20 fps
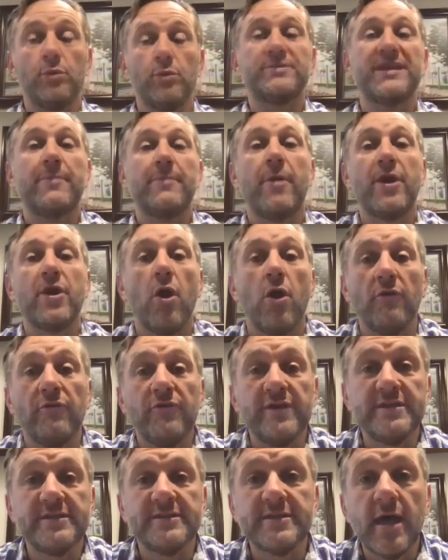Sat in my
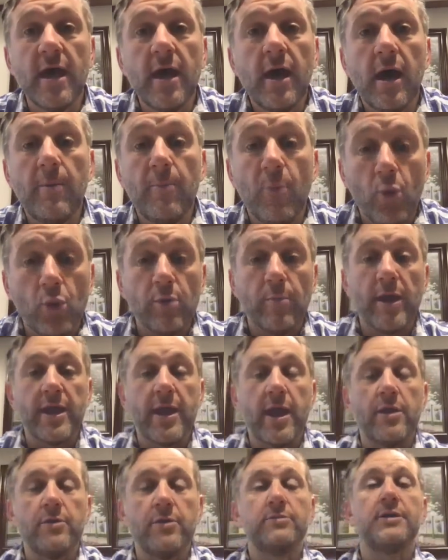office, I'm all on my
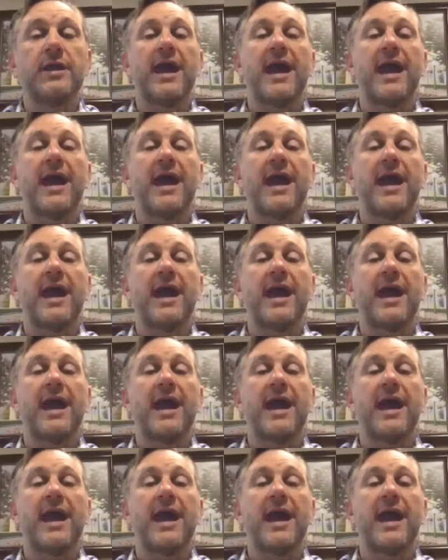own,